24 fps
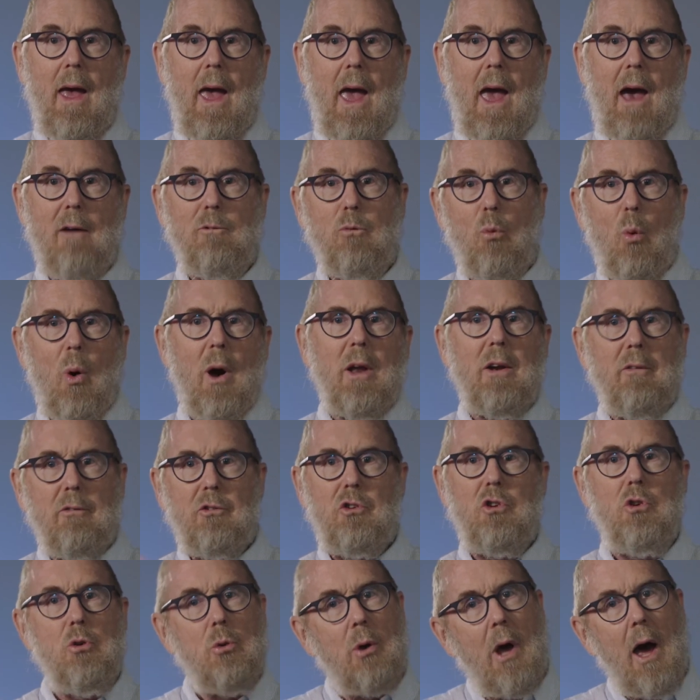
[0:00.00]
have one of
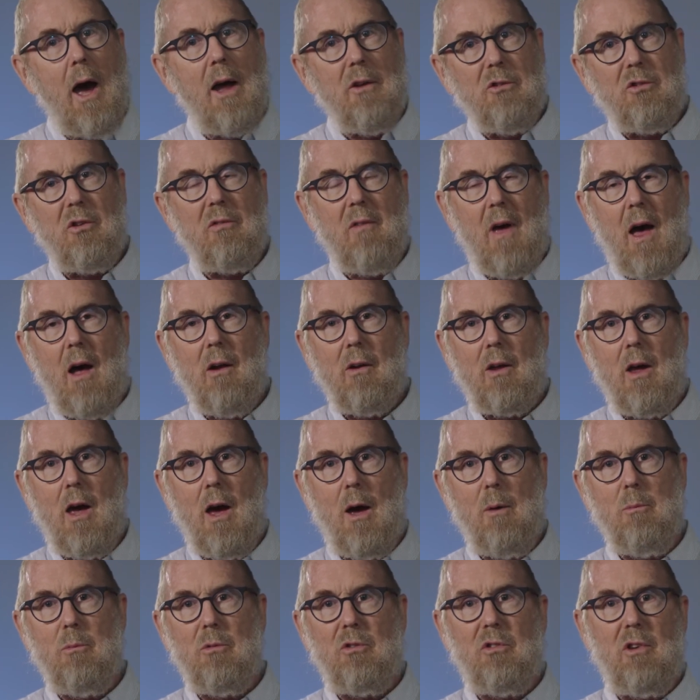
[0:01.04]
two kinds of
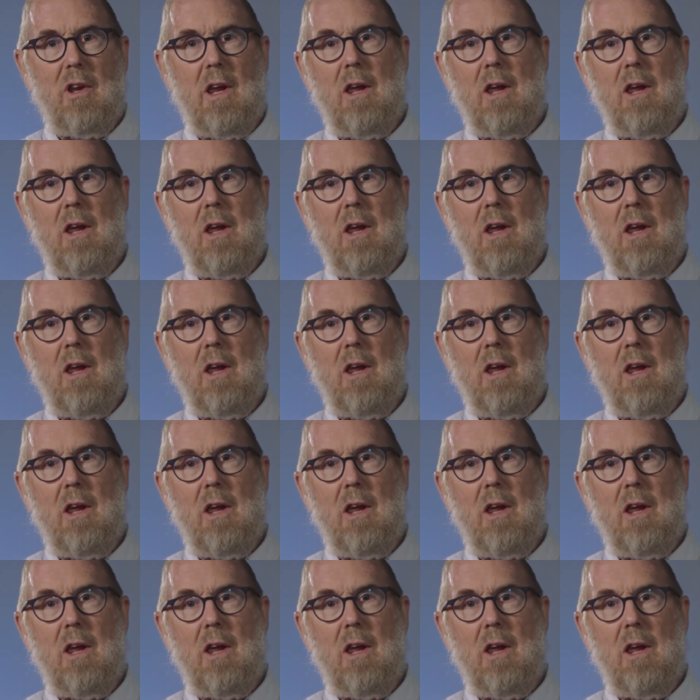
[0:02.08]
outcomes.